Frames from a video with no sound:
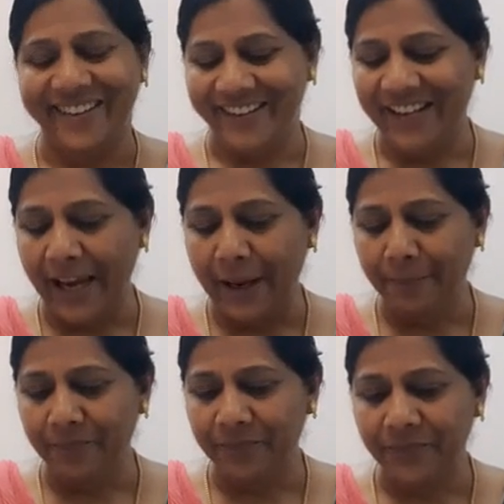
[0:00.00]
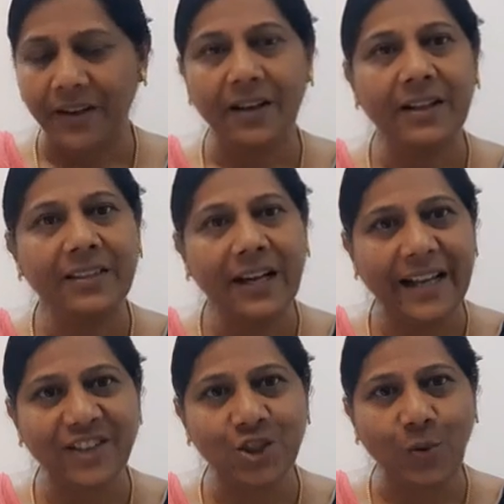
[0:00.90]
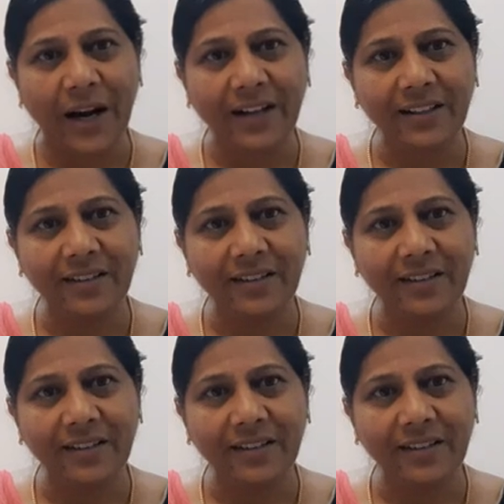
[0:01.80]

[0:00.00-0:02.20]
Okay, the next one,